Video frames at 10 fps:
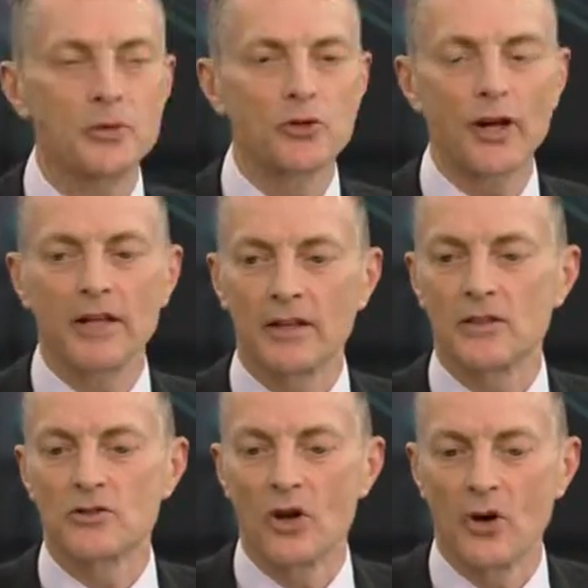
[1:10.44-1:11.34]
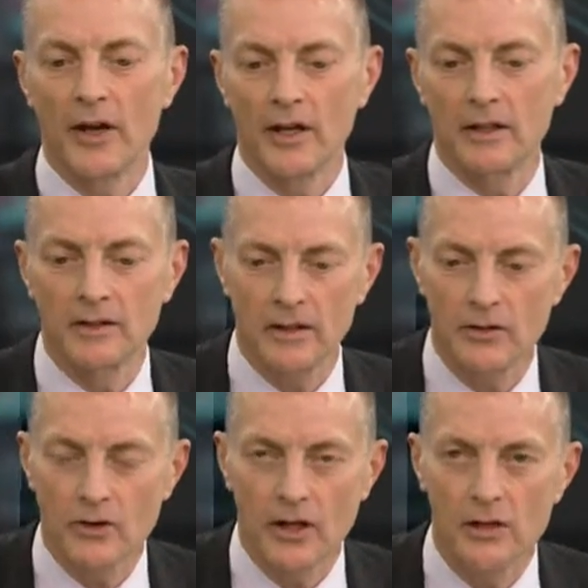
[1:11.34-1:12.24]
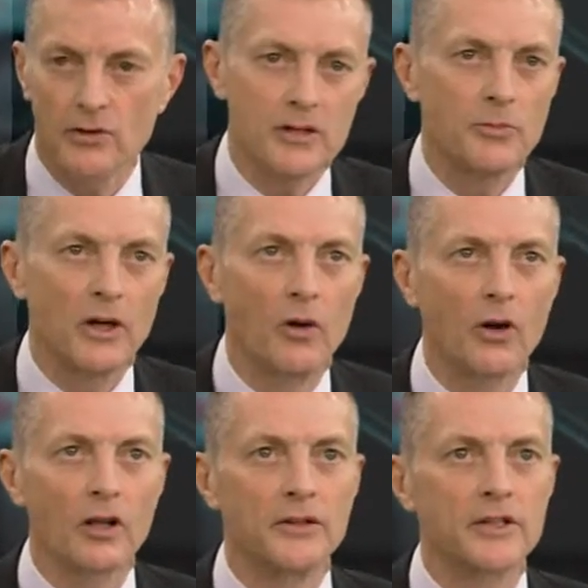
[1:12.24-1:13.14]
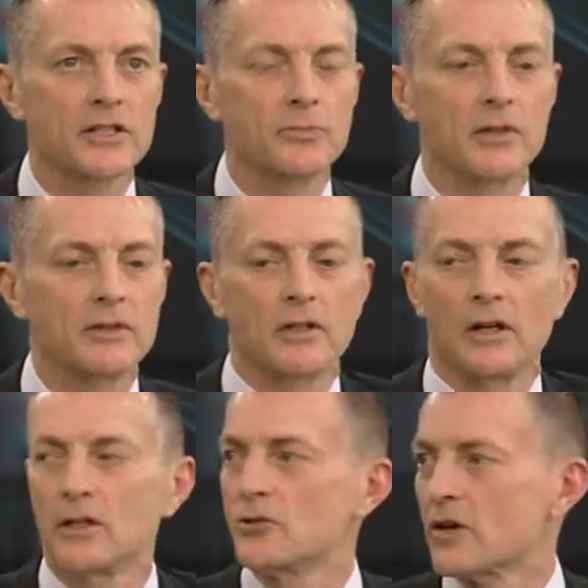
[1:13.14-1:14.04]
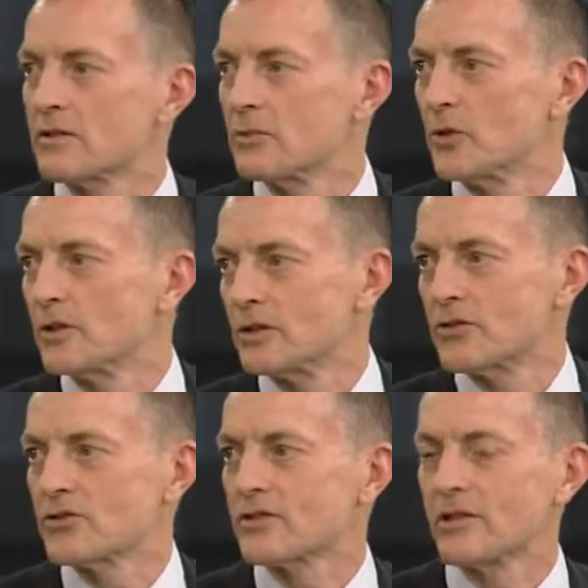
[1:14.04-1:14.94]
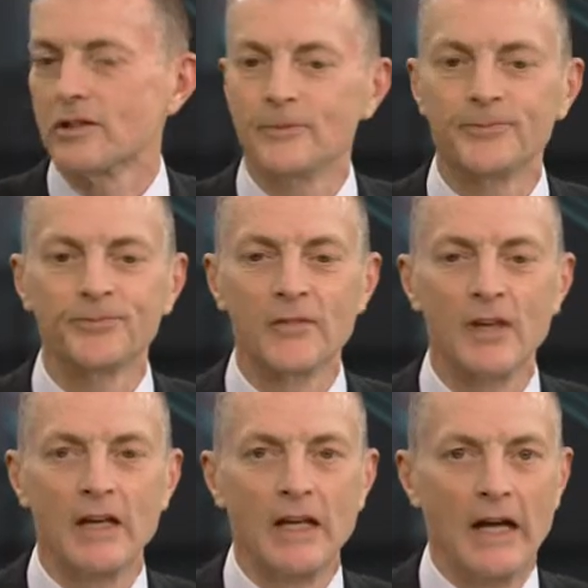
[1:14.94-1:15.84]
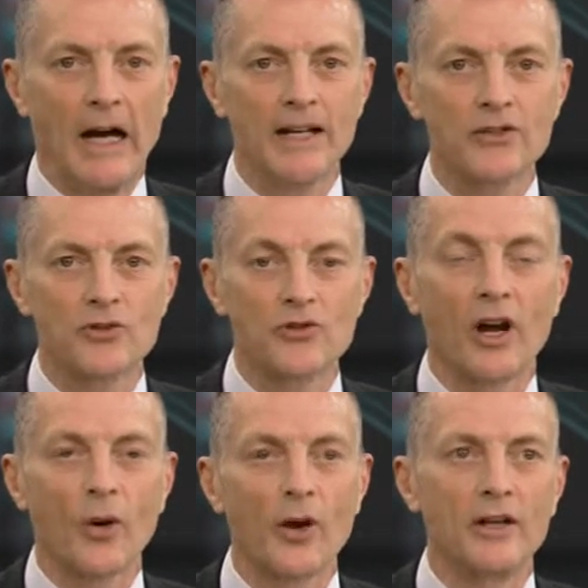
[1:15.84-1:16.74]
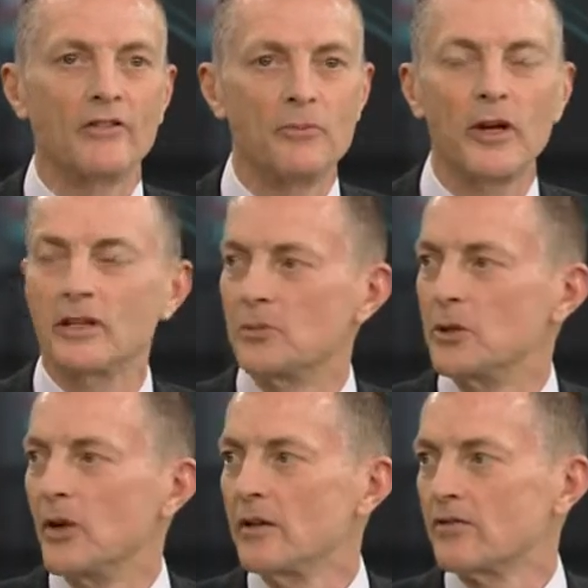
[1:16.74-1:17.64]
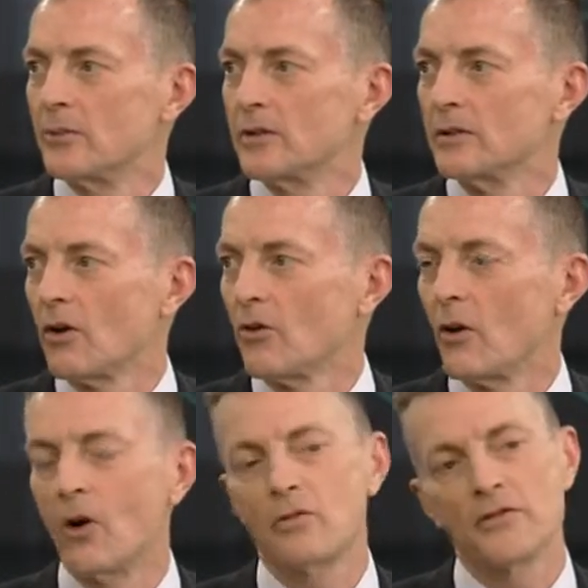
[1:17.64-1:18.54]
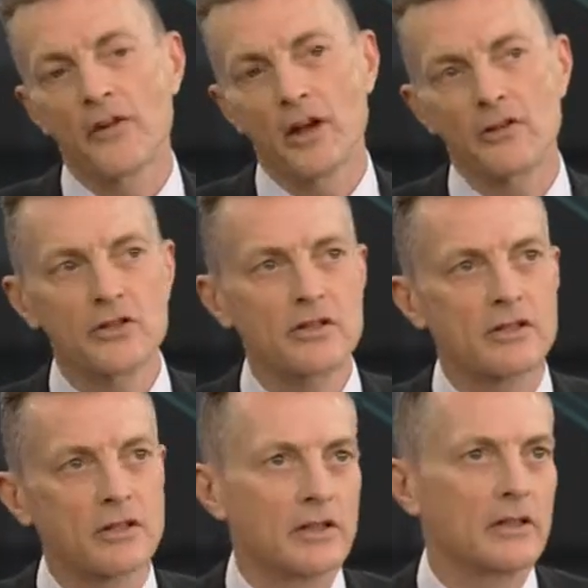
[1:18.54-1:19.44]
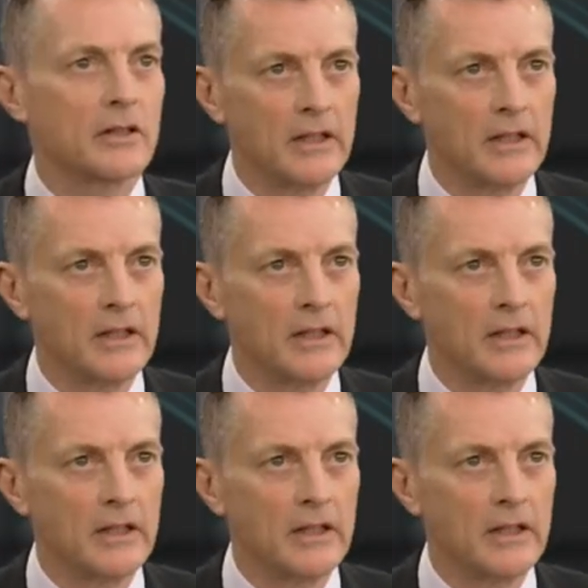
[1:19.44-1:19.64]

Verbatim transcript: trying to get this going and, and, uh, trying to interest big oil in this, but they're not interested because. Um, mm. I guess there's not quite enough money to be made from it. Although a uh, refiners, uh,